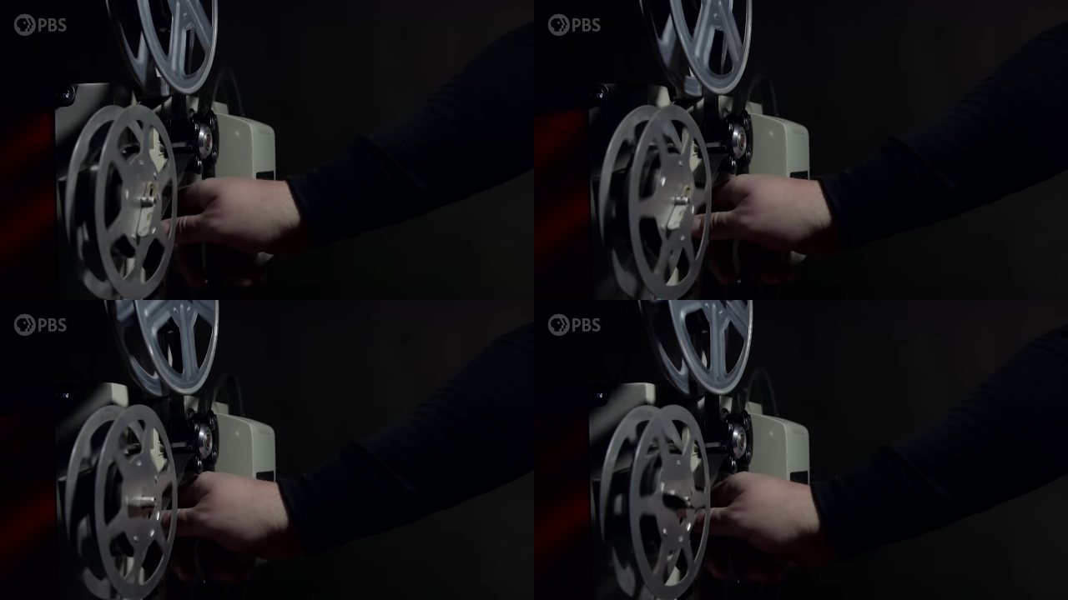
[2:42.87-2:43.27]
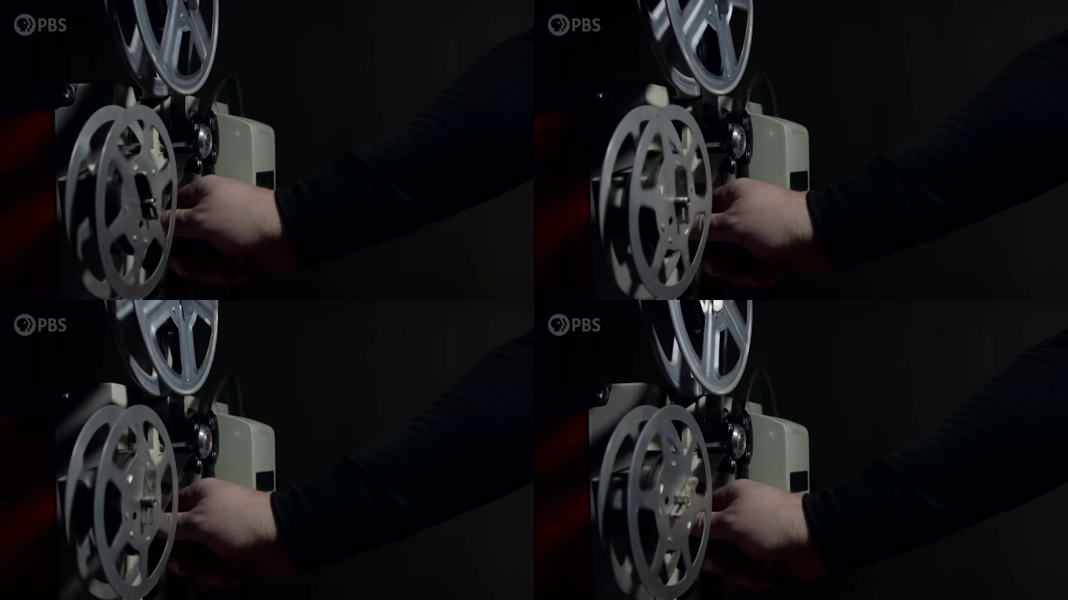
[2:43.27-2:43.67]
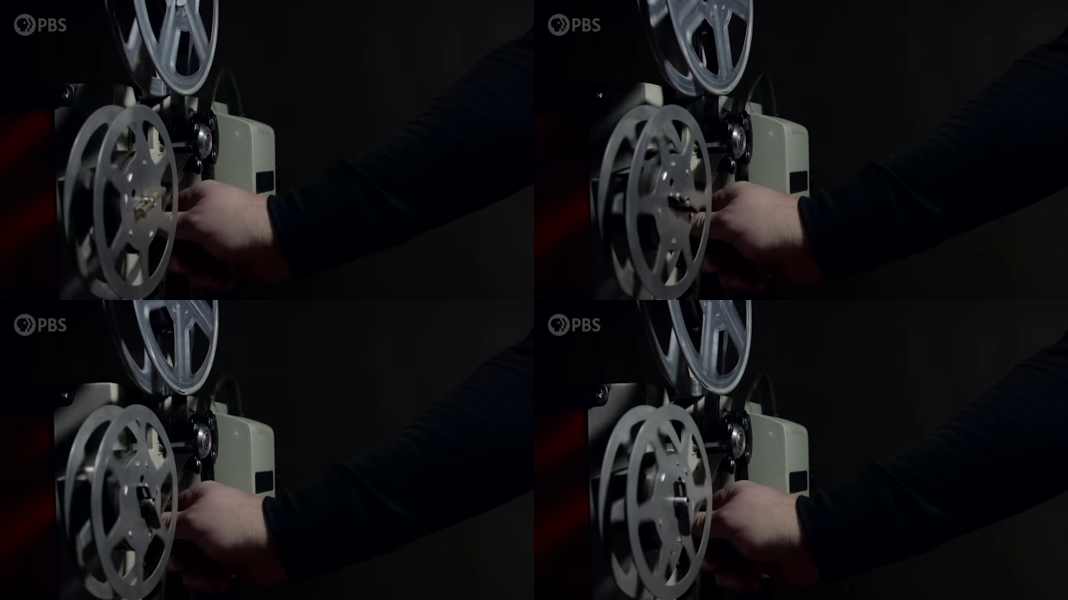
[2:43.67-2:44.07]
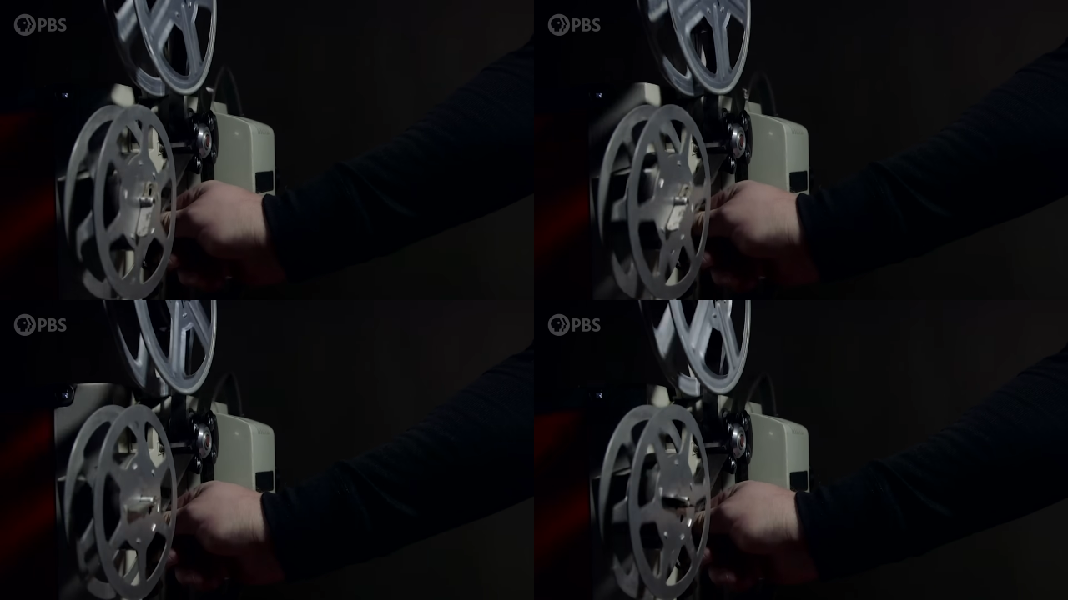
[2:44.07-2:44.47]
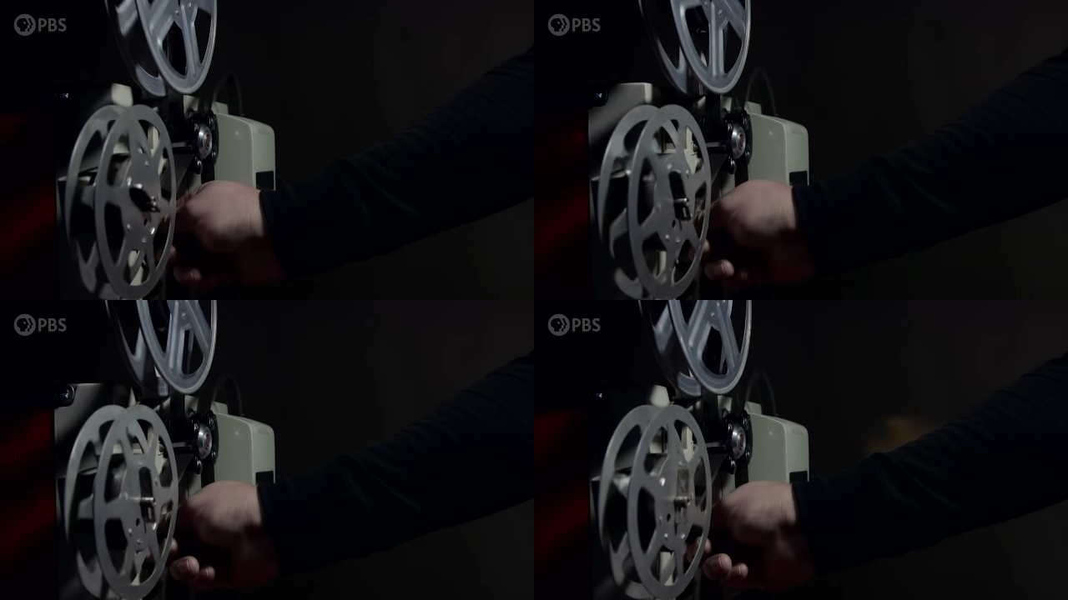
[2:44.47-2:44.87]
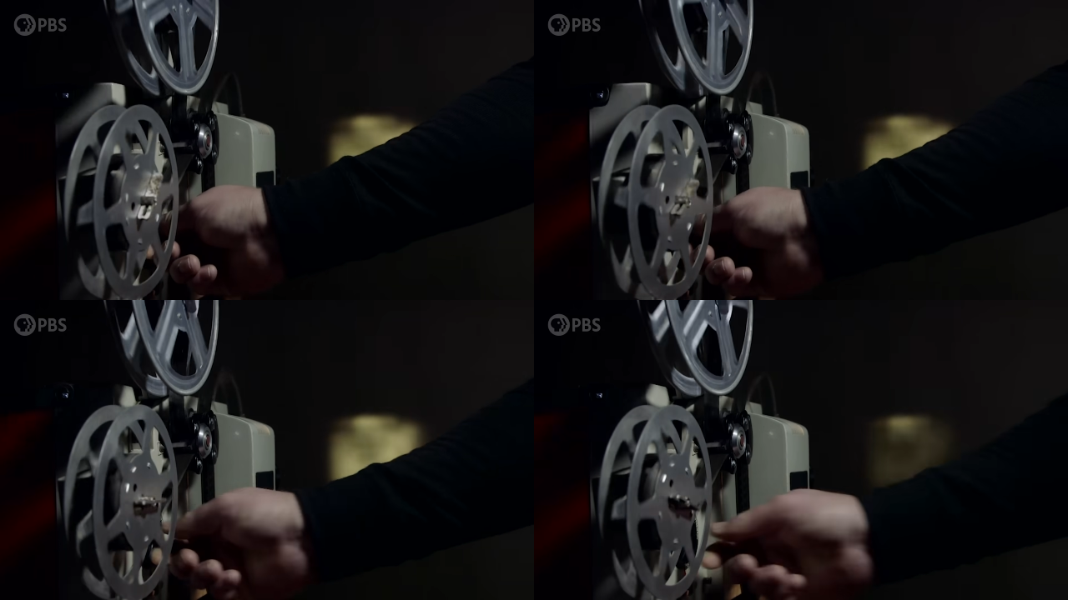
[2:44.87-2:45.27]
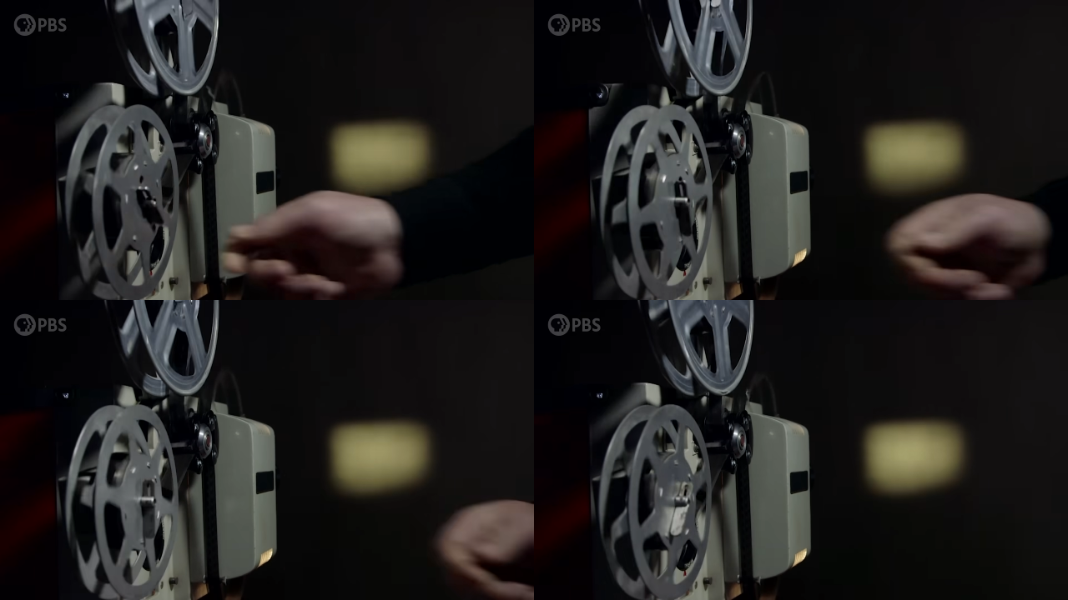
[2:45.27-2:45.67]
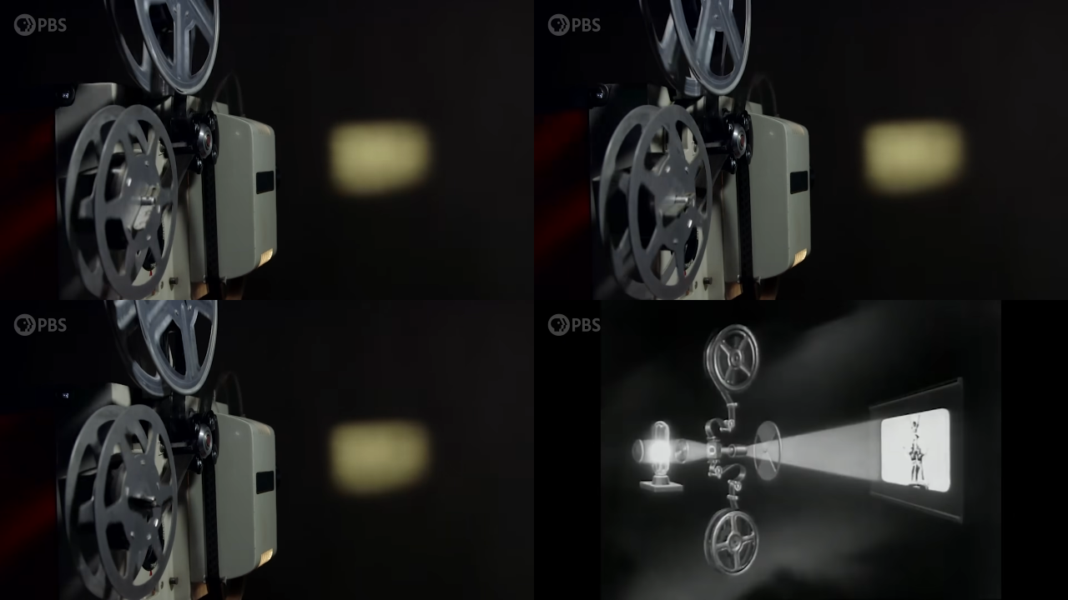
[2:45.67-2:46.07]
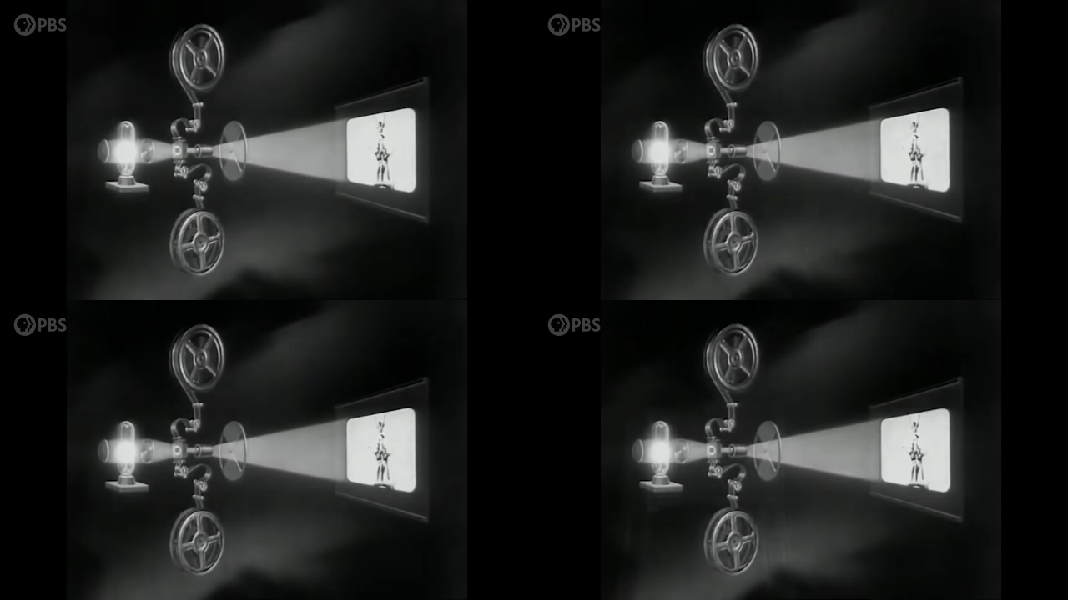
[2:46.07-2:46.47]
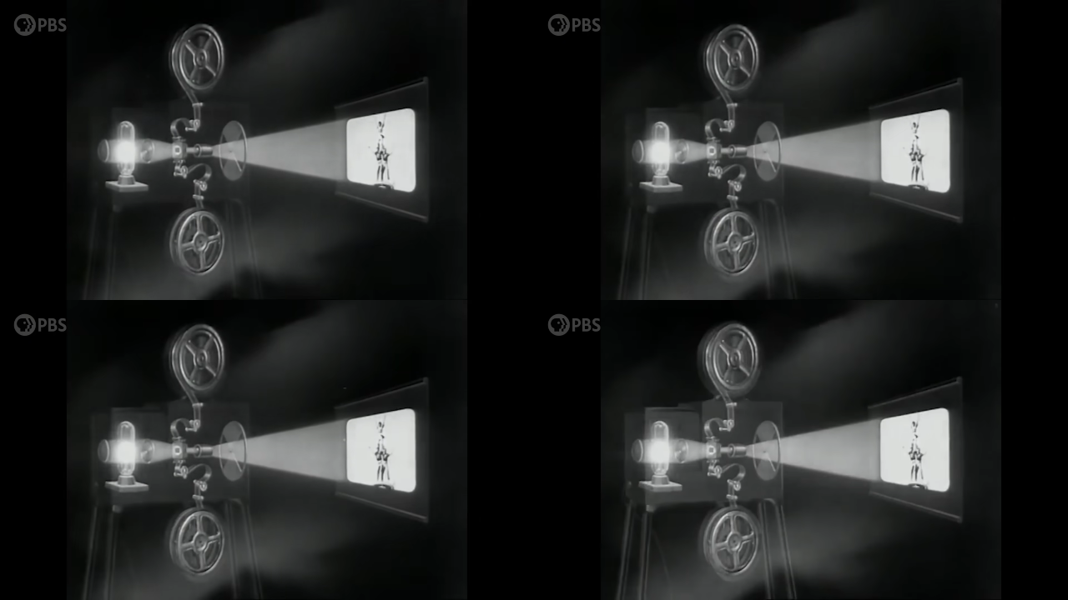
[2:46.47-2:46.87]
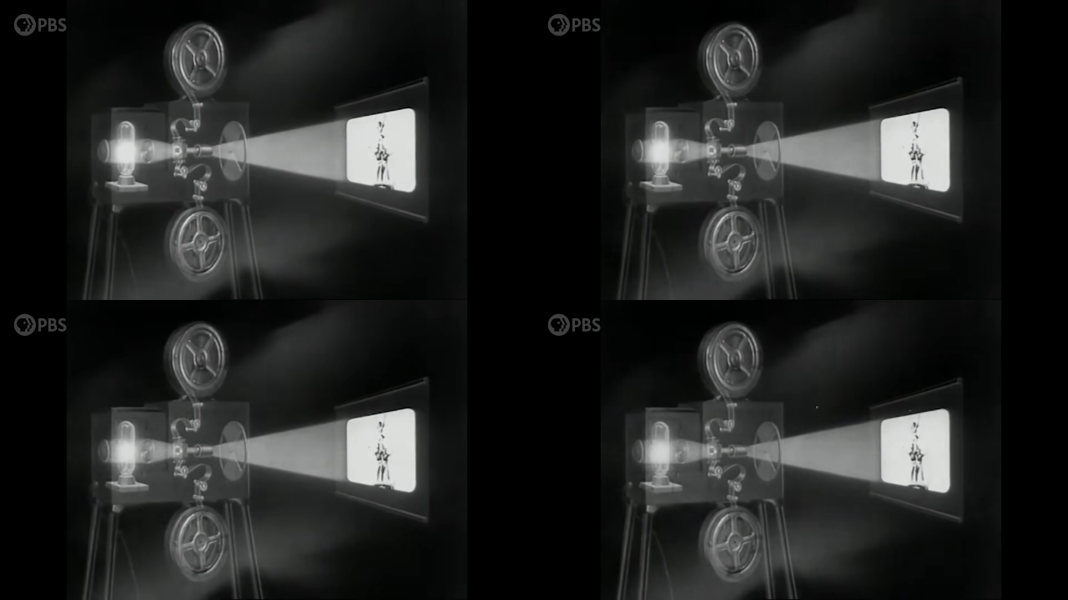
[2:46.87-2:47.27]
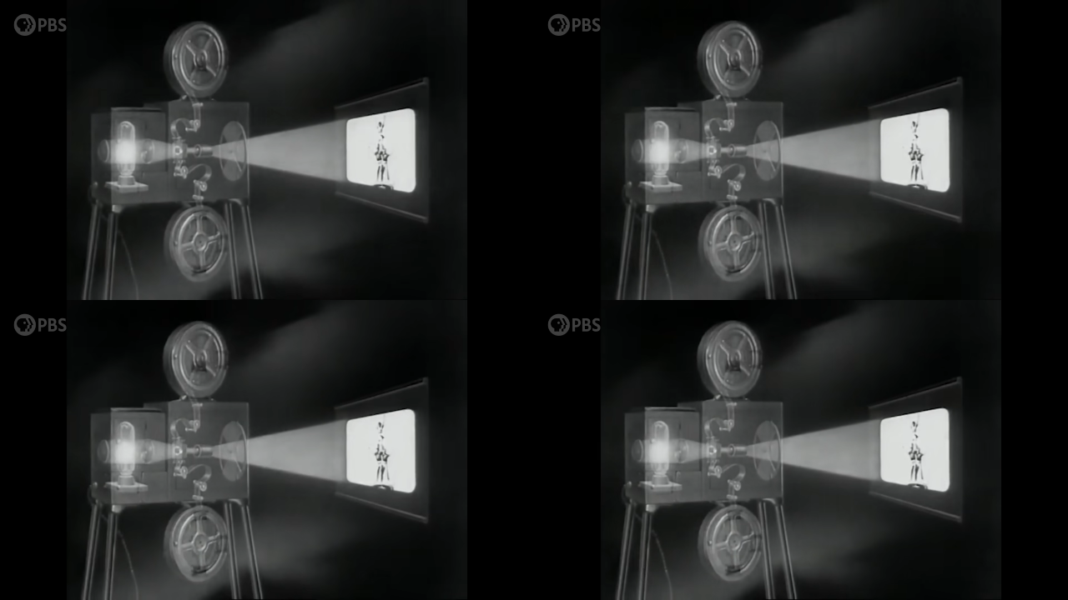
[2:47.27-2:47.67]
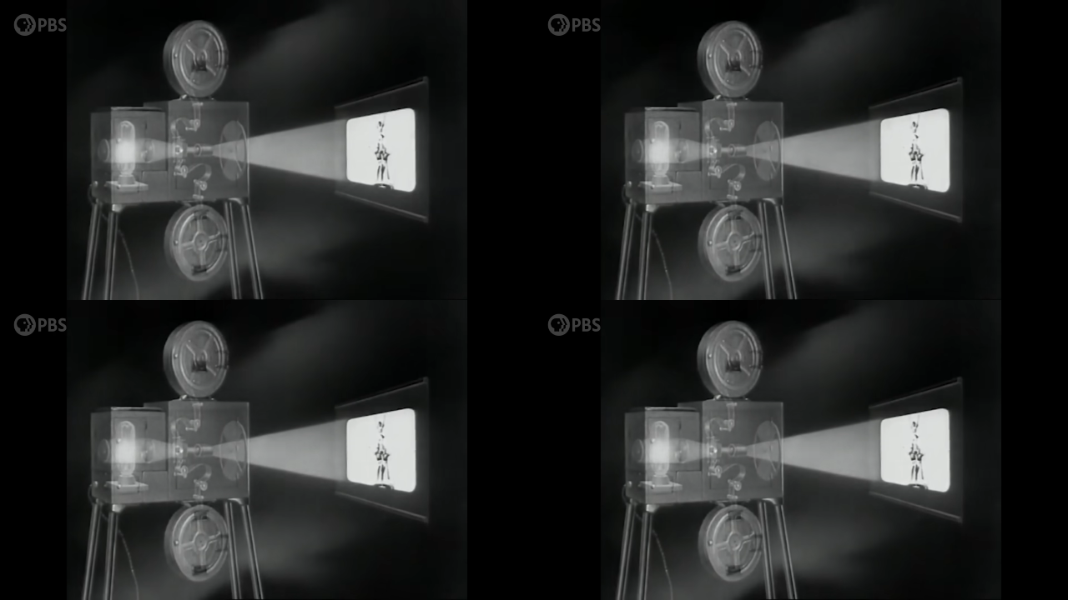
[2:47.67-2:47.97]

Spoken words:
[unreadable: no face in view]